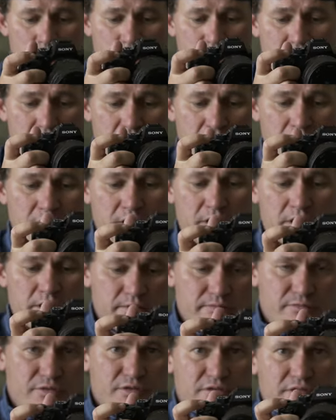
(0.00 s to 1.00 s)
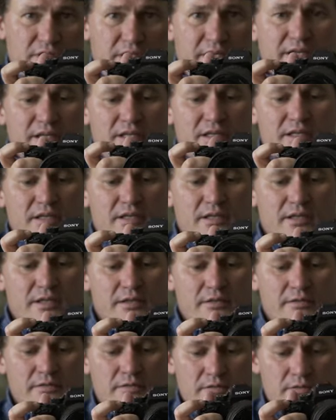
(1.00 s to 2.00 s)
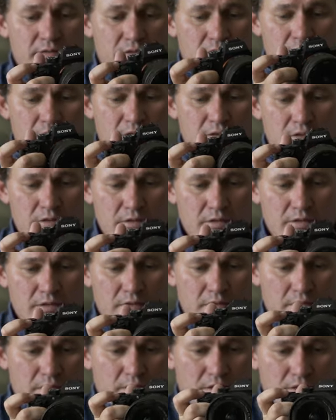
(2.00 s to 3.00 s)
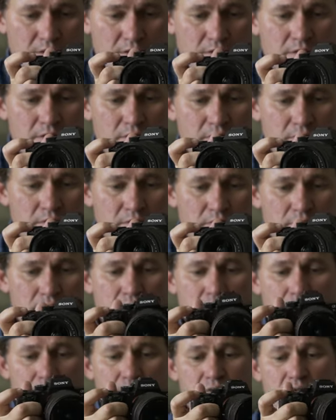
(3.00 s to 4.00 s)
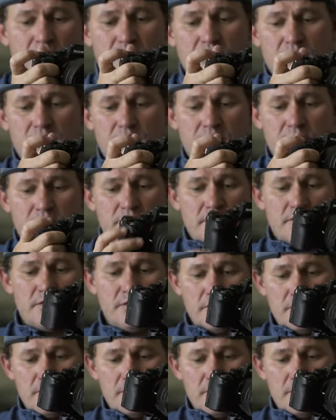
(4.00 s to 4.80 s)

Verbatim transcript: Okay. I'm trying again. Um, okay.